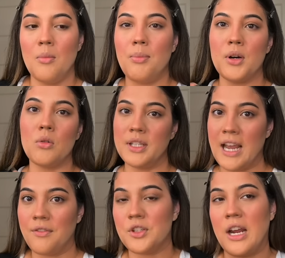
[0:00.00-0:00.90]
but only
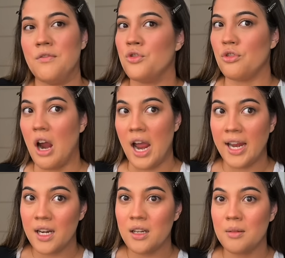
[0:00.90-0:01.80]
after I've
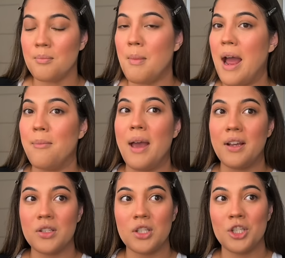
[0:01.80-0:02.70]
tried my
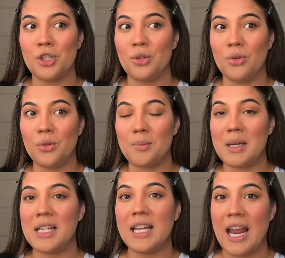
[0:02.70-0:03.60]
best to
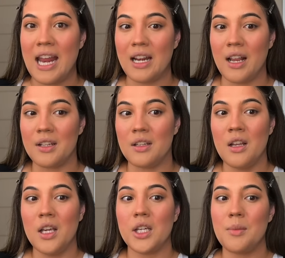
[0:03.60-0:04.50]
mediate and
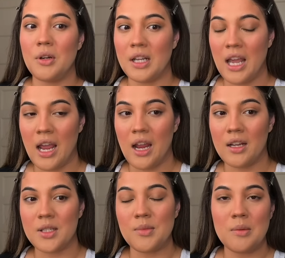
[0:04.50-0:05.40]

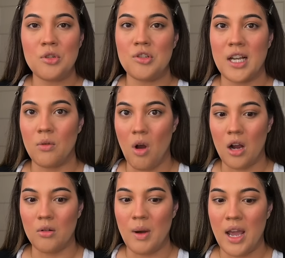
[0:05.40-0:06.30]
communicate. Sometimes you just gotta
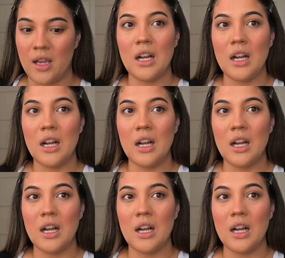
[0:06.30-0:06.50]
walk away.